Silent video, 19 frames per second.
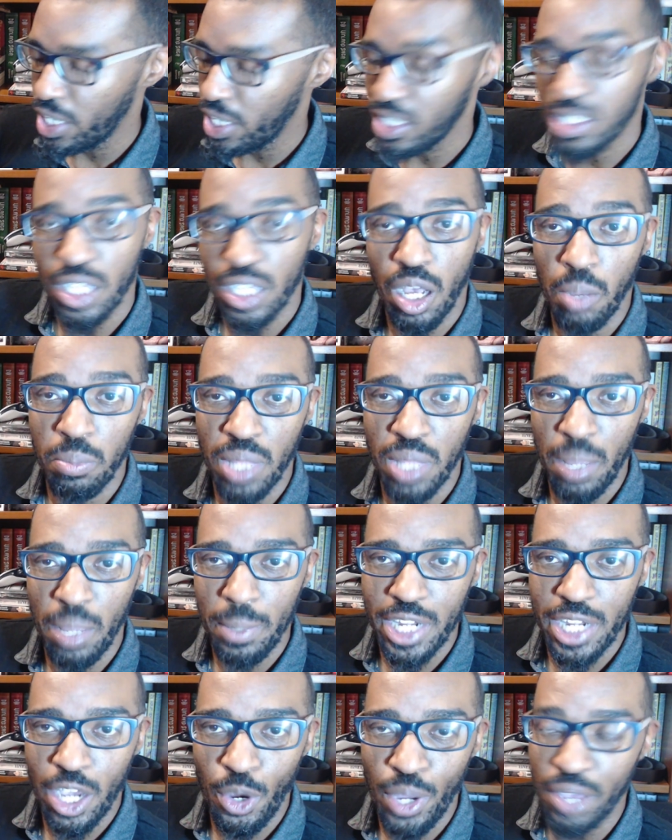let me
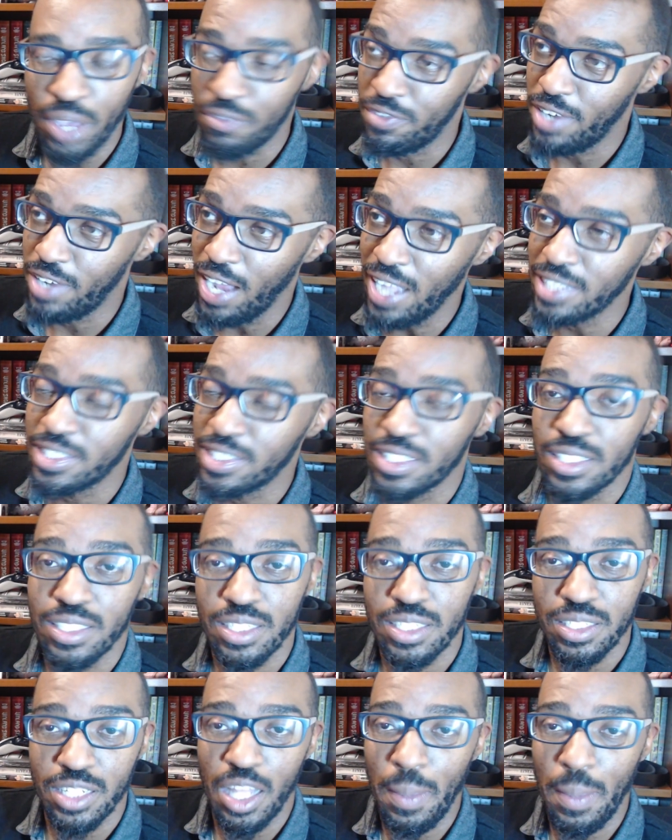know. If not,
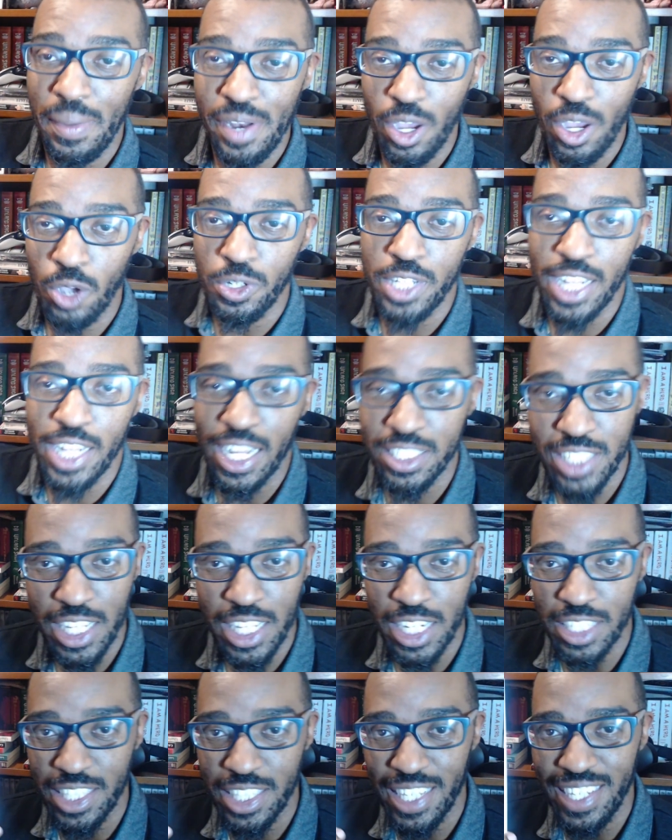let me know. Did I say
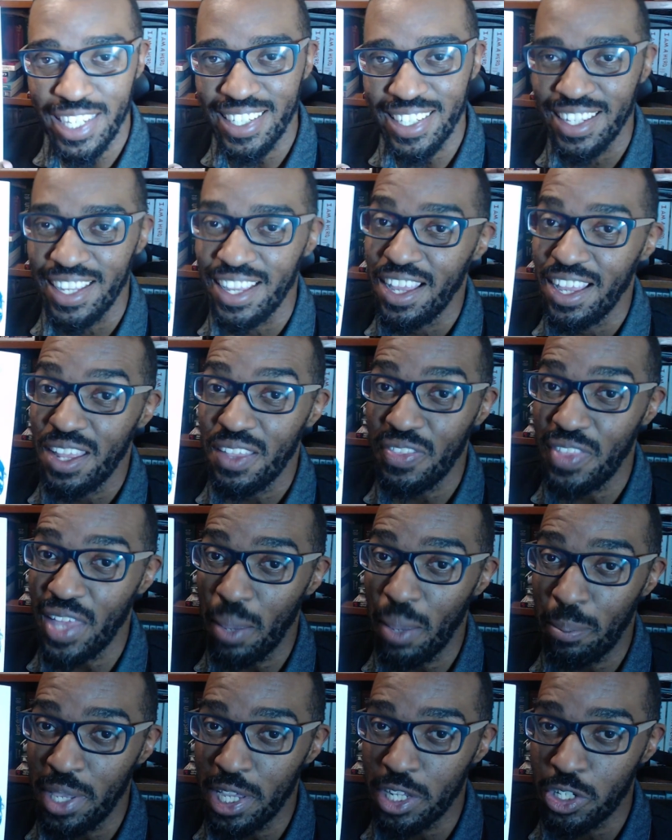anything
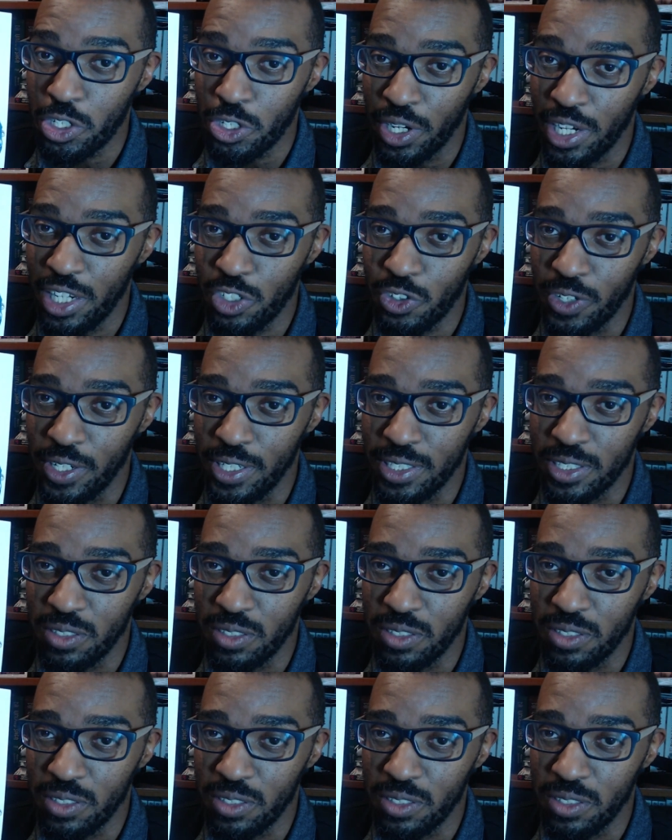that piqued your interest?